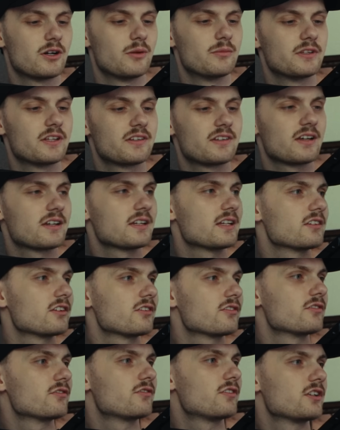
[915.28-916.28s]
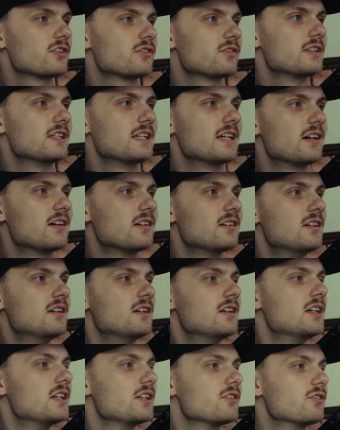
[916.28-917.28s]
Anyway, this was a fun
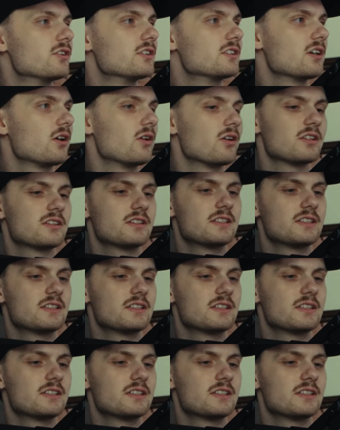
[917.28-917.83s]
experience, and